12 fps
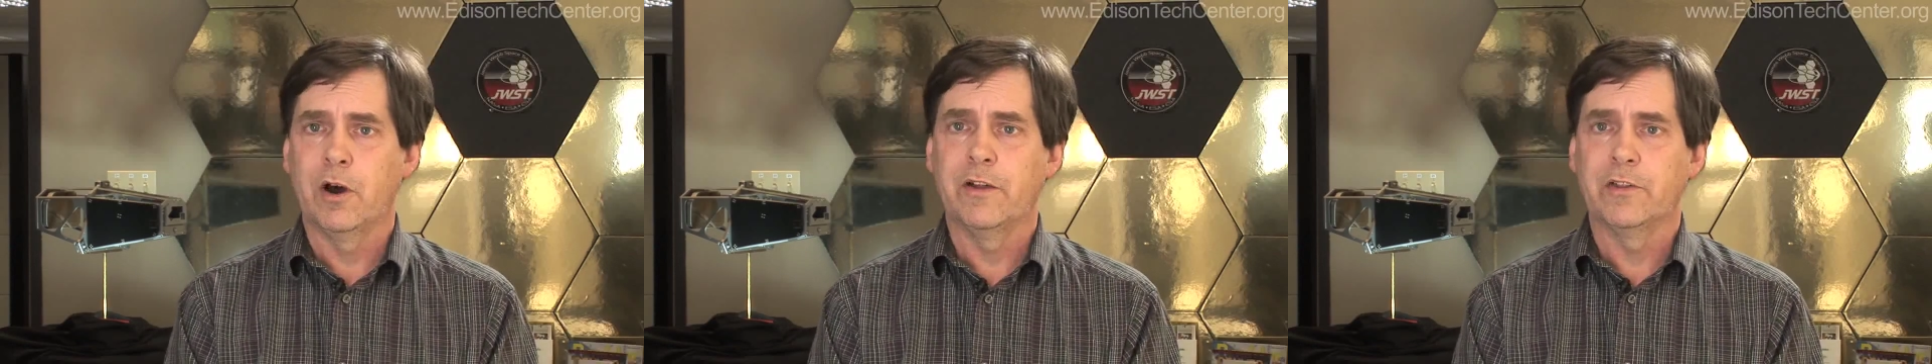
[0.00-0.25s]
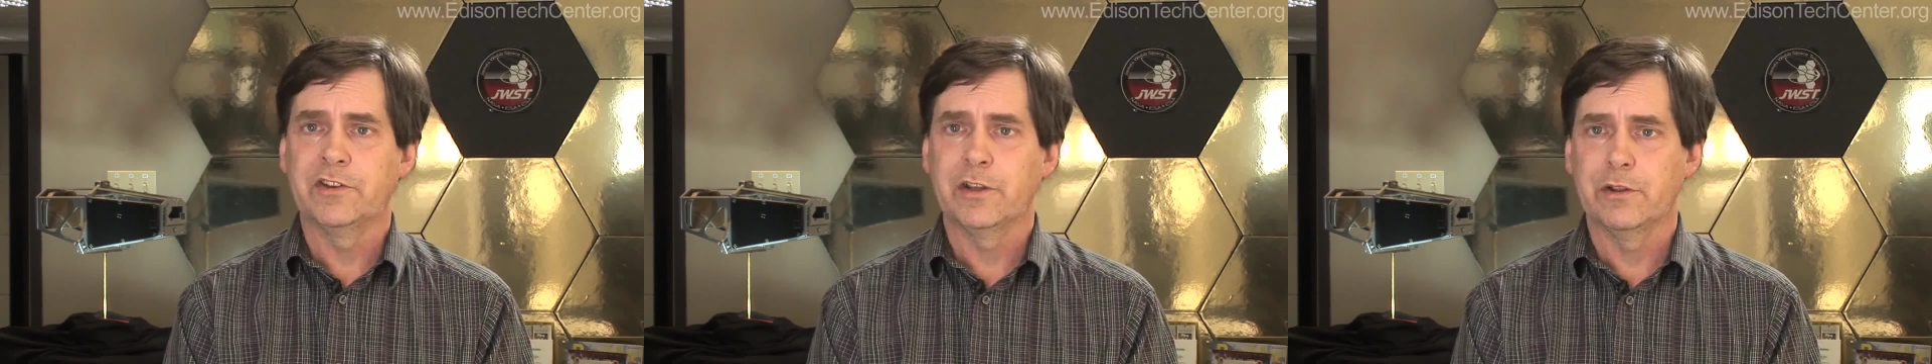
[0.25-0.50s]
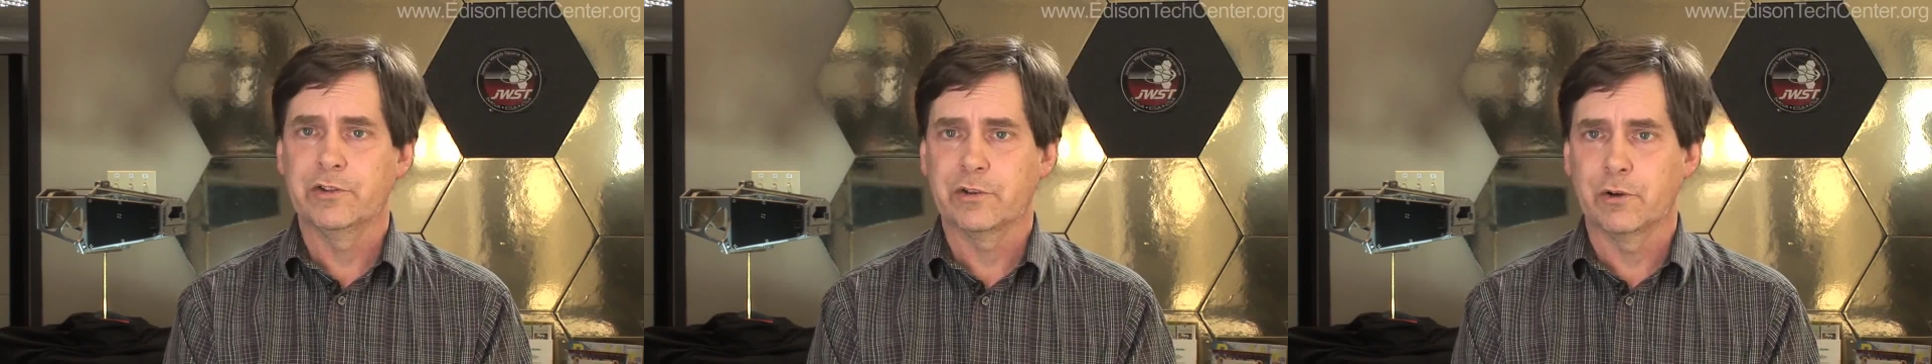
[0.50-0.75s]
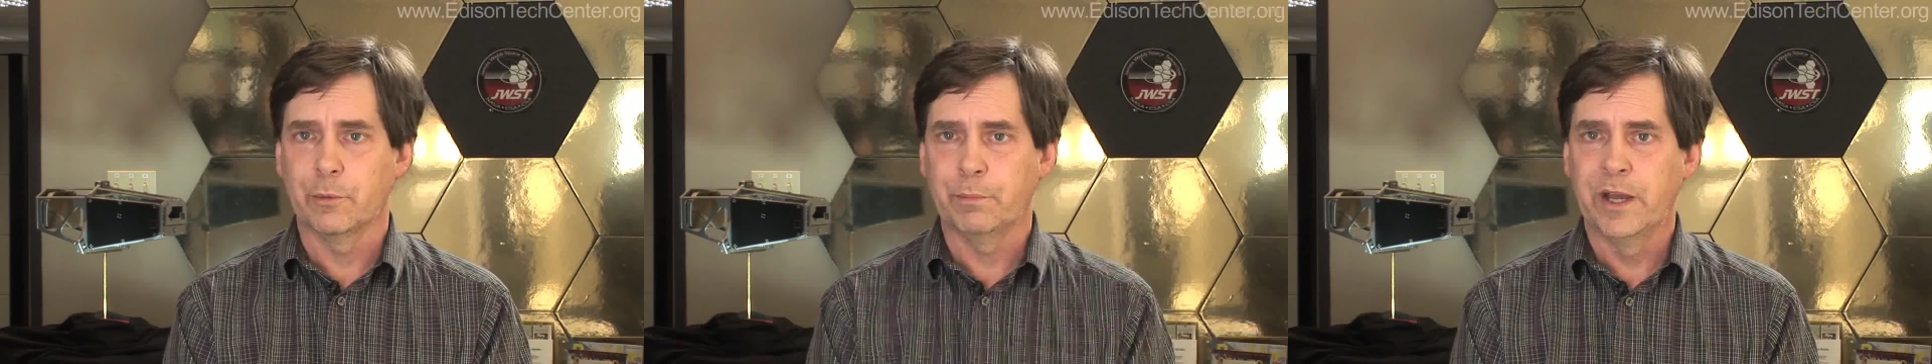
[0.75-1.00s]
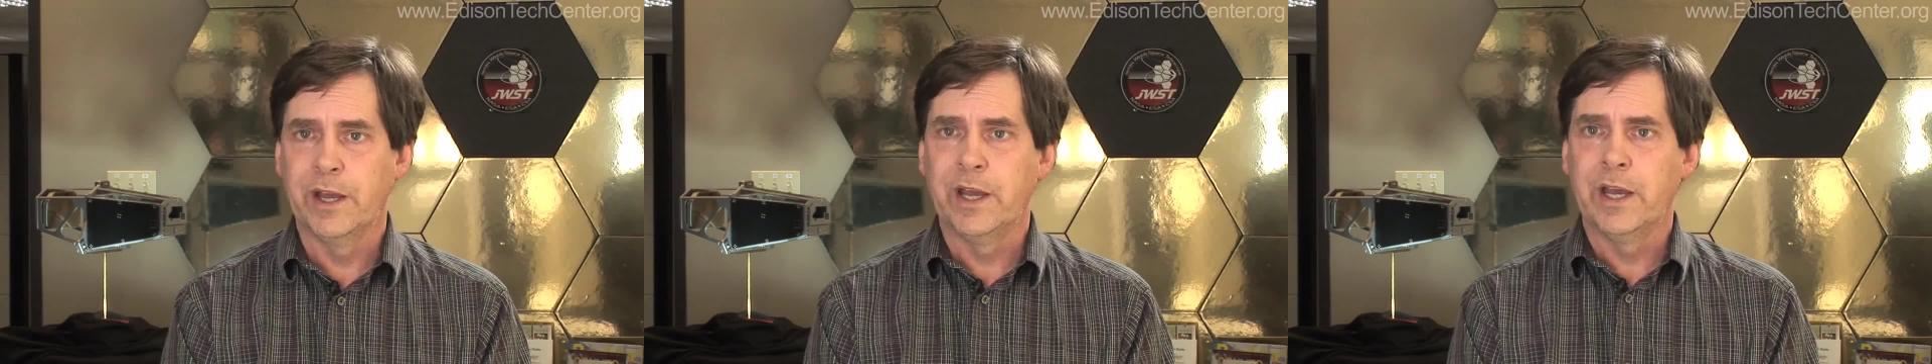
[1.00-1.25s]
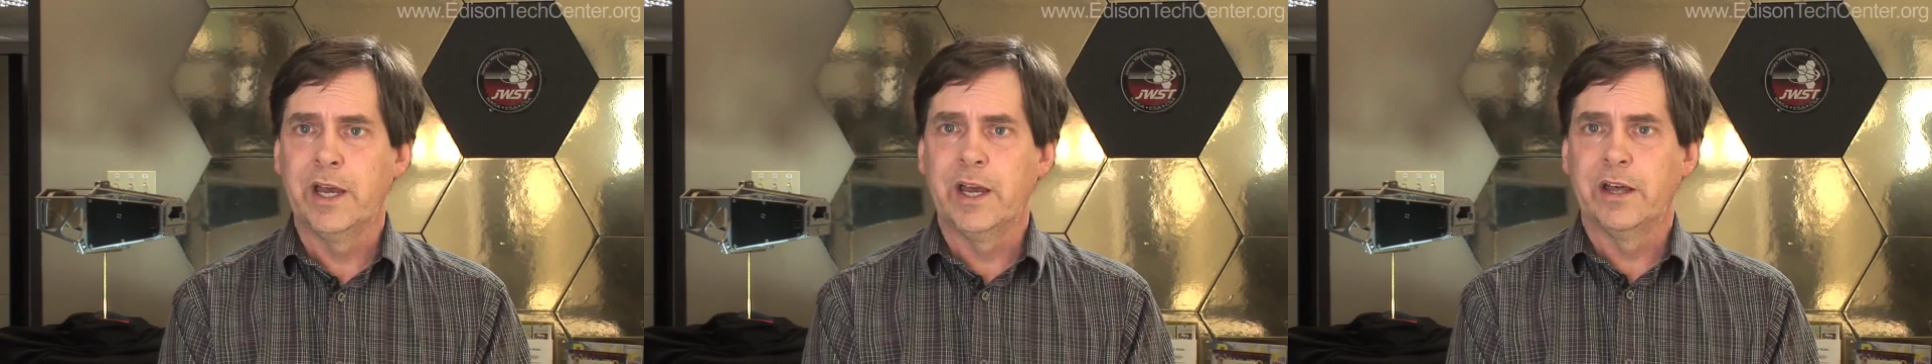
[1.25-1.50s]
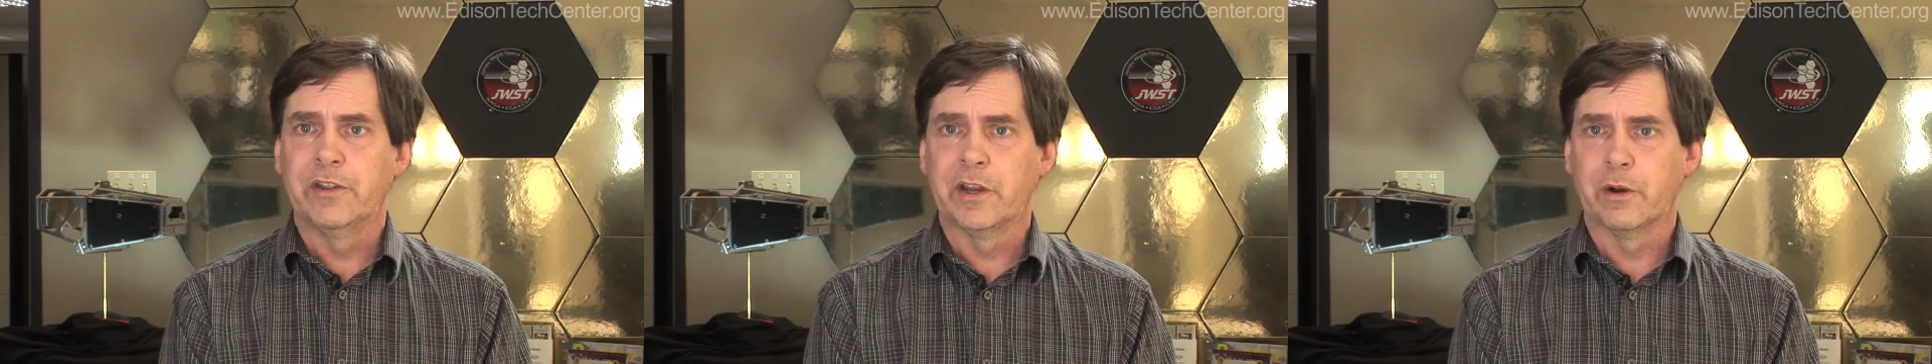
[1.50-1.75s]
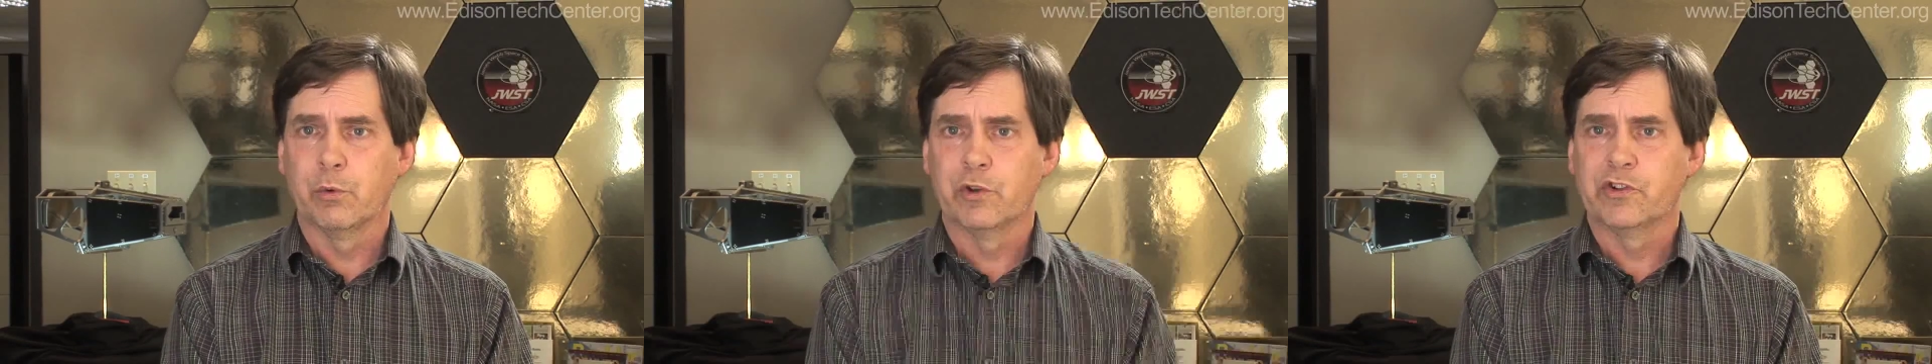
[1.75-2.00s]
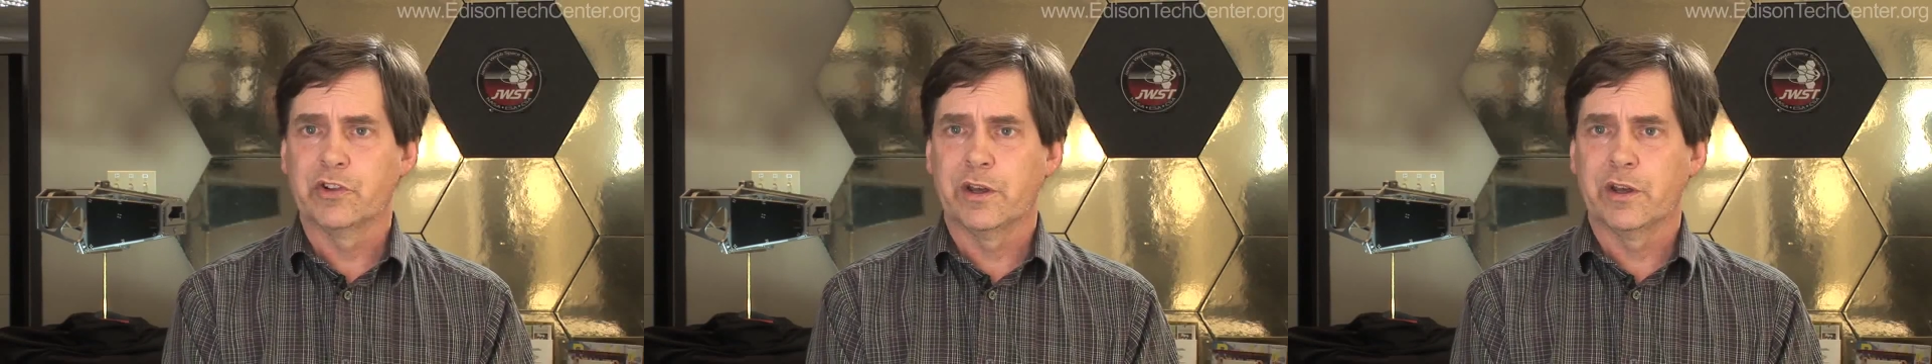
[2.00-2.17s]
on the telescope. There was a,